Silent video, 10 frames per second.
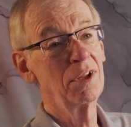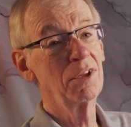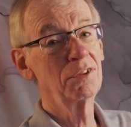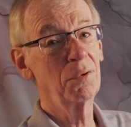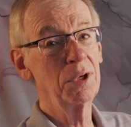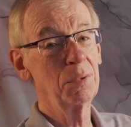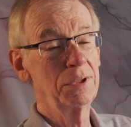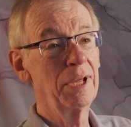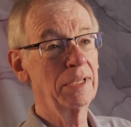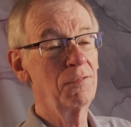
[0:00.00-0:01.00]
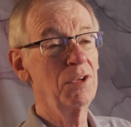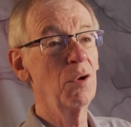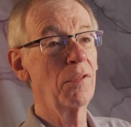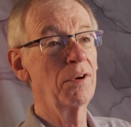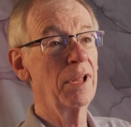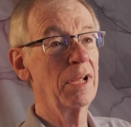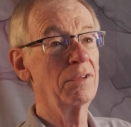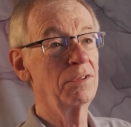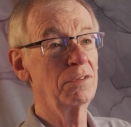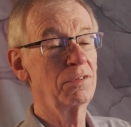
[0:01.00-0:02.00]
so we would take a few other days
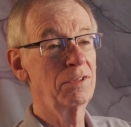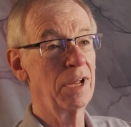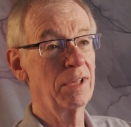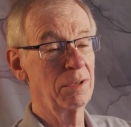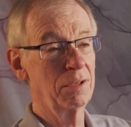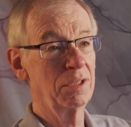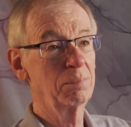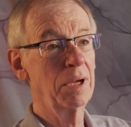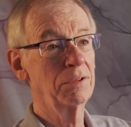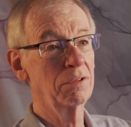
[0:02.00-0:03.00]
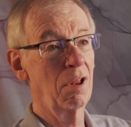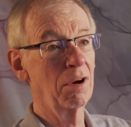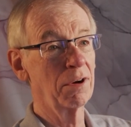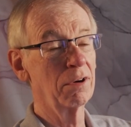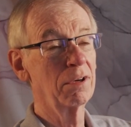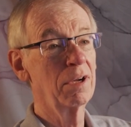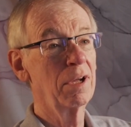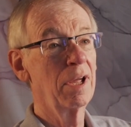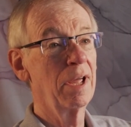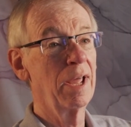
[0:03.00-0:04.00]
and stay in these places longer,
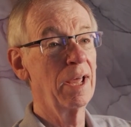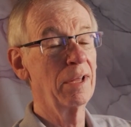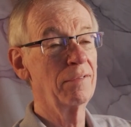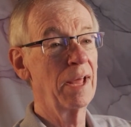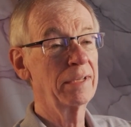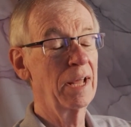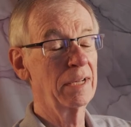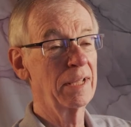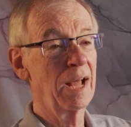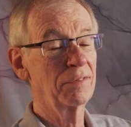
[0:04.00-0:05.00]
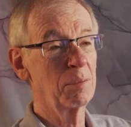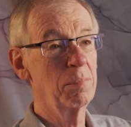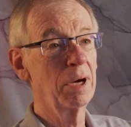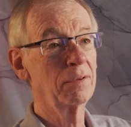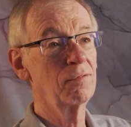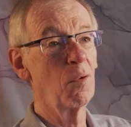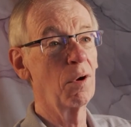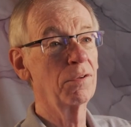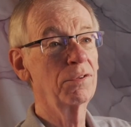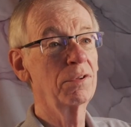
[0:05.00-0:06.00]
and that kind of got the bug for
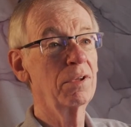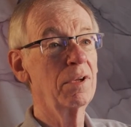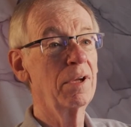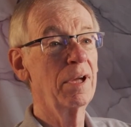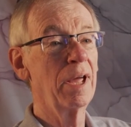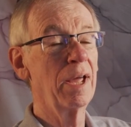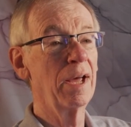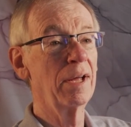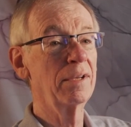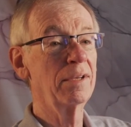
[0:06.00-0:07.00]
us. And